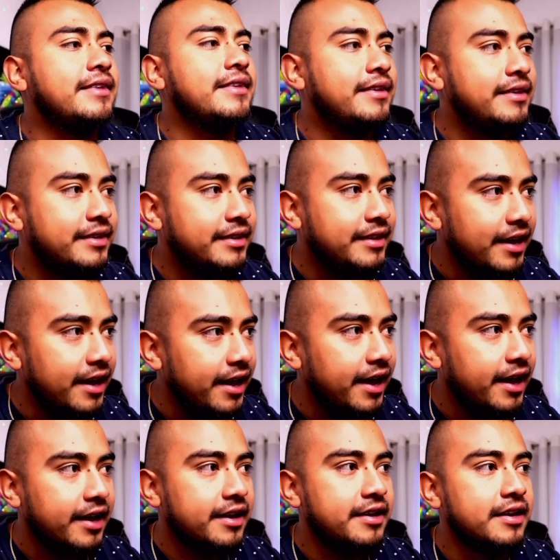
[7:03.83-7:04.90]
tick.
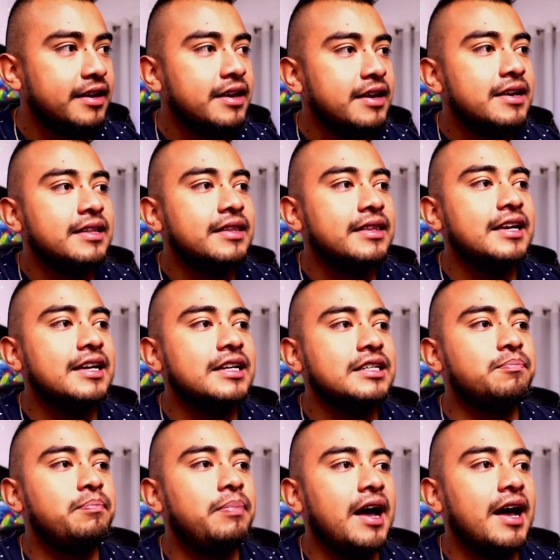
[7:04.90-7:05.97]
This
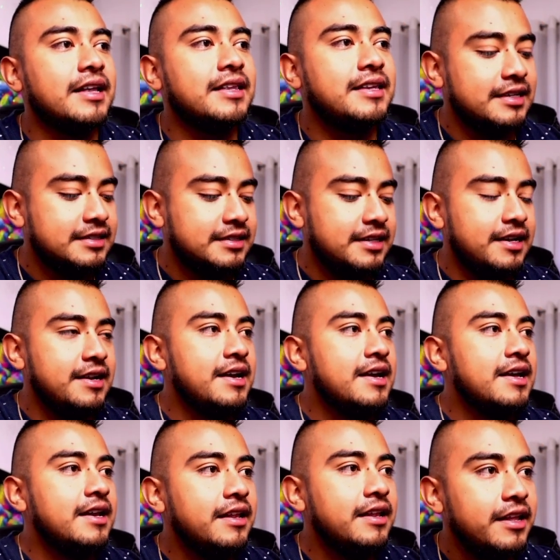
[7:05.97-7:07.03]
back tested
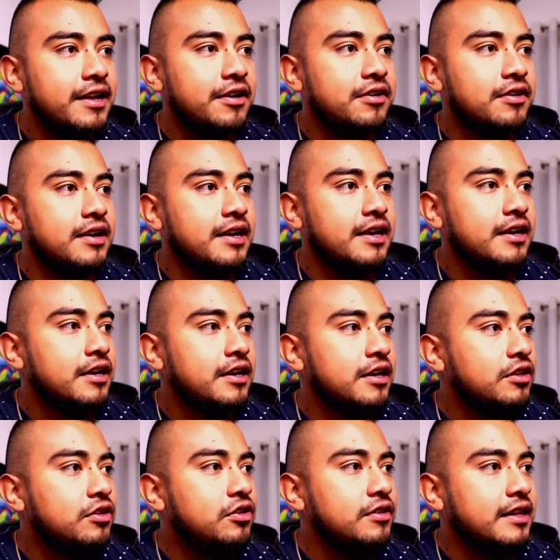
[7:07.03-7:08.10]
literally to
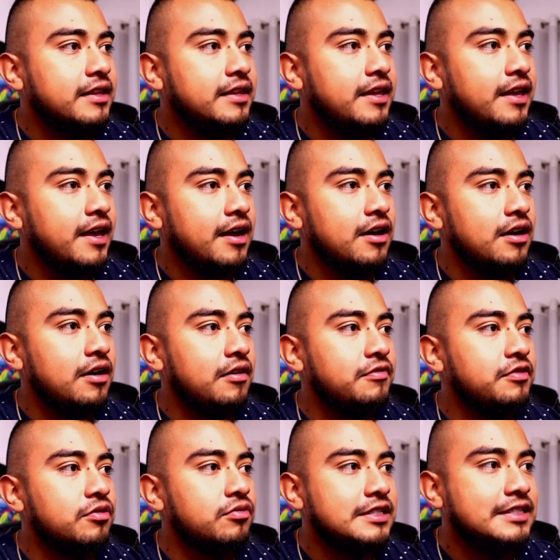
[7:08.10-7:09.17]
the tick of the
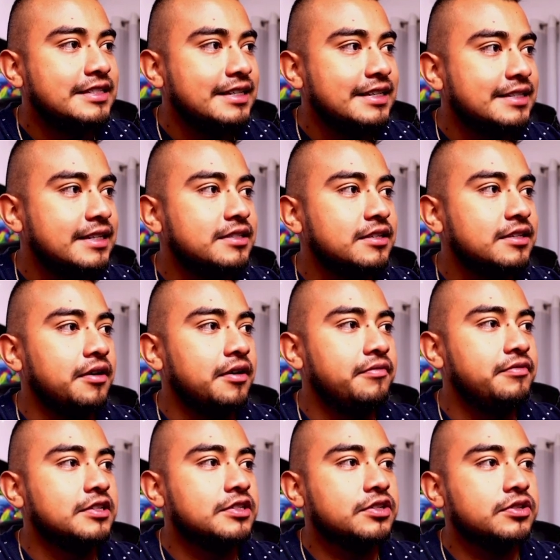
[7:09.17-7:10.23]
resistance of this
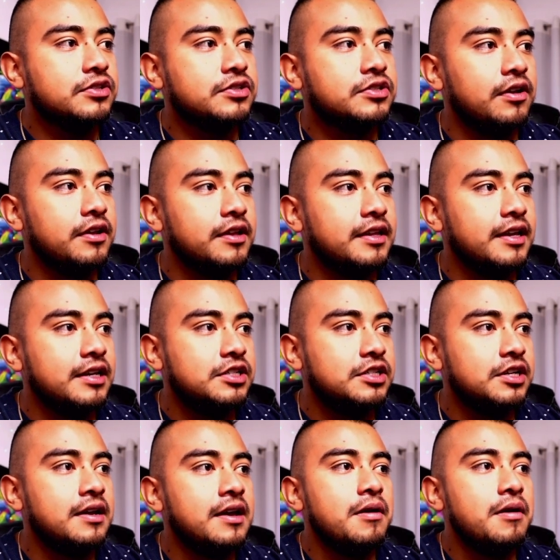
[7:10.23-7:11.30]
consolidation
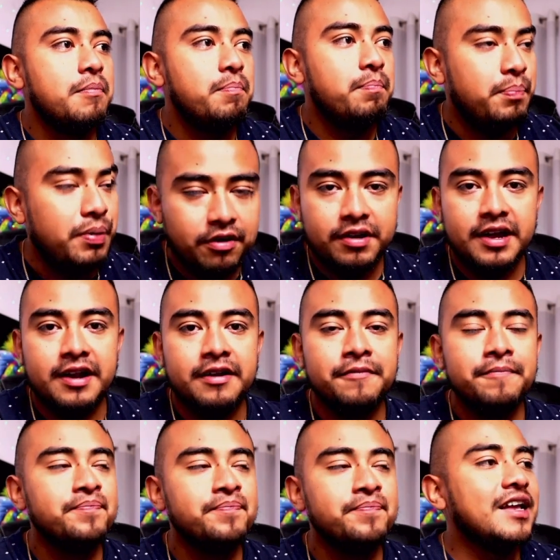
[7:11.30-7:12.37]
period.
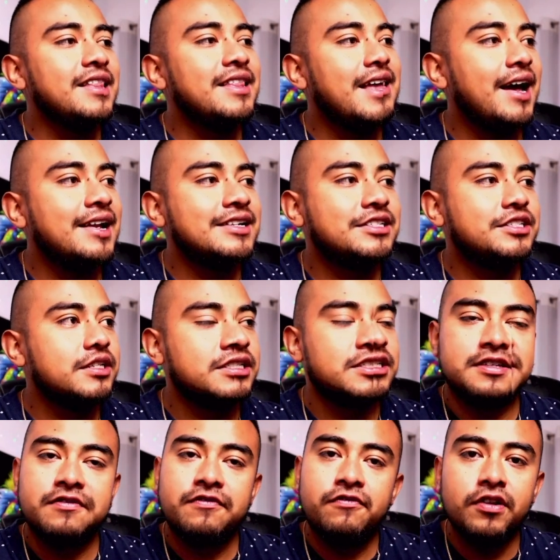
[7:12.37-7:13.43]
And that is just
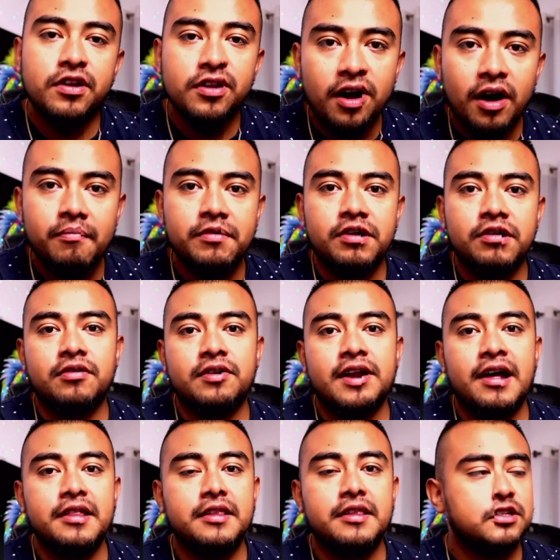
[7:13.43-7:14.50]
phenomenal, and how the
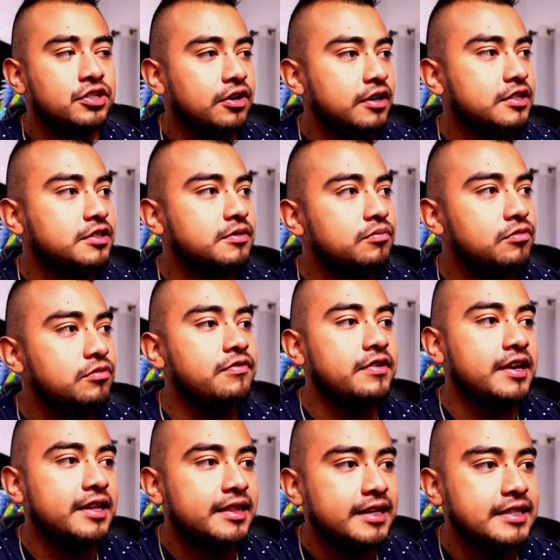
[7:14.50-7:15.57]
charts move in
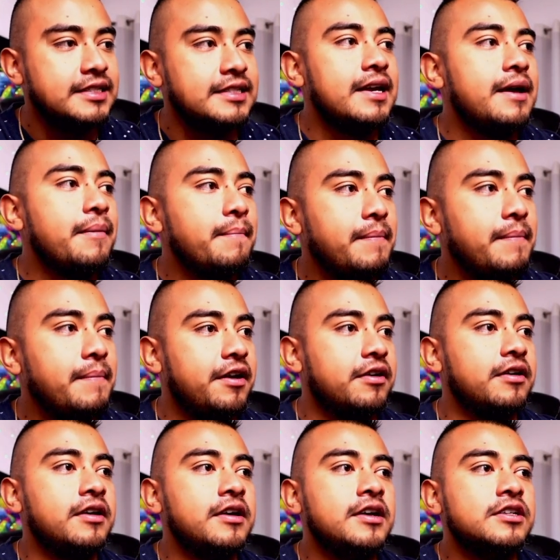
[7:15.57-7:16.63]
this manner.
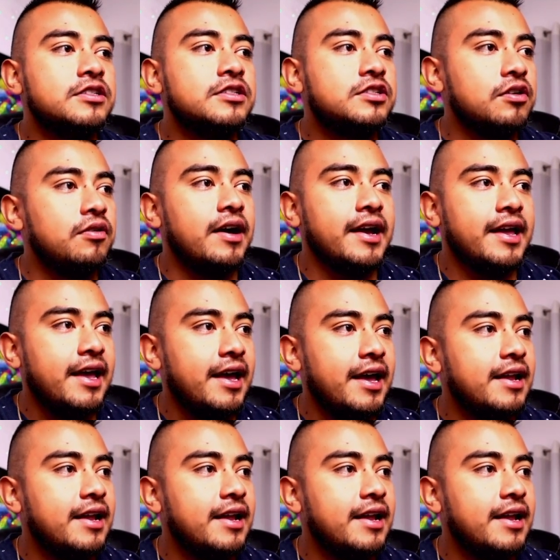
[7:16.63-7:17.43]
So again,